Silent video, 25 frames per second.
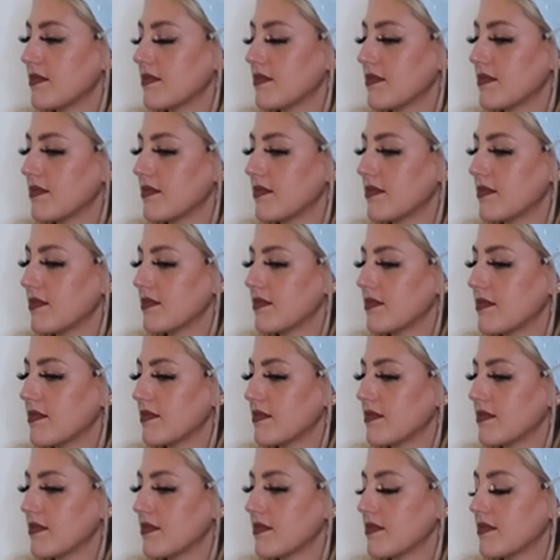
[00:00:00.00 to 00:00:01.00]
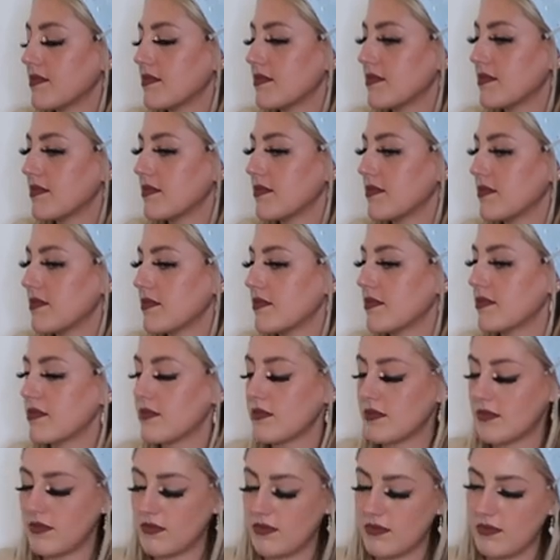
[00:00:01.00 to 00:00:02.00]

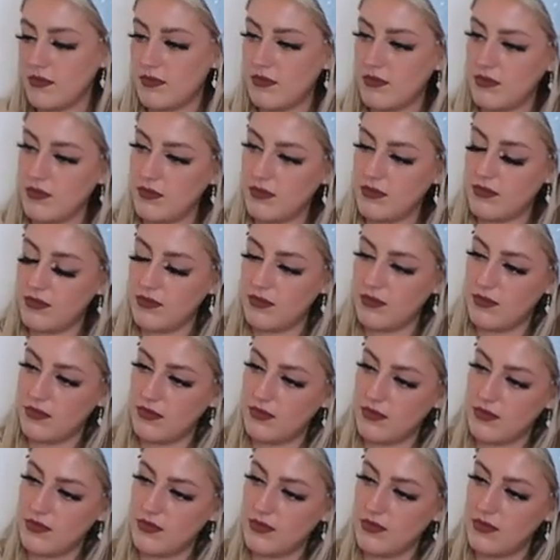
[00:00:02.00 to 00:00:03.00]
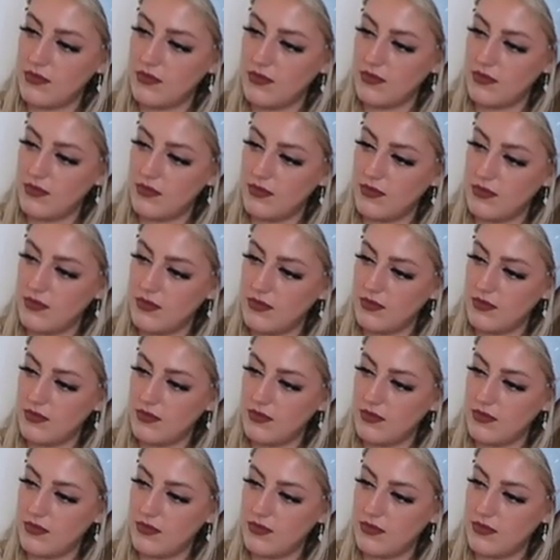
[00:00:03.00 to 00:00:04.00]

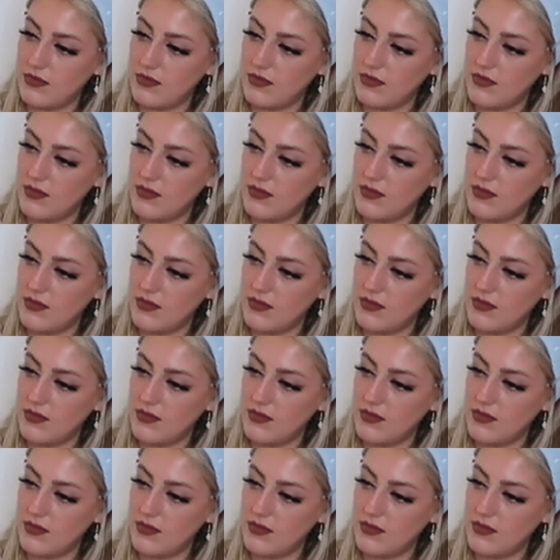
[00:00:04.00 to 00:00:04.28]
[no speech]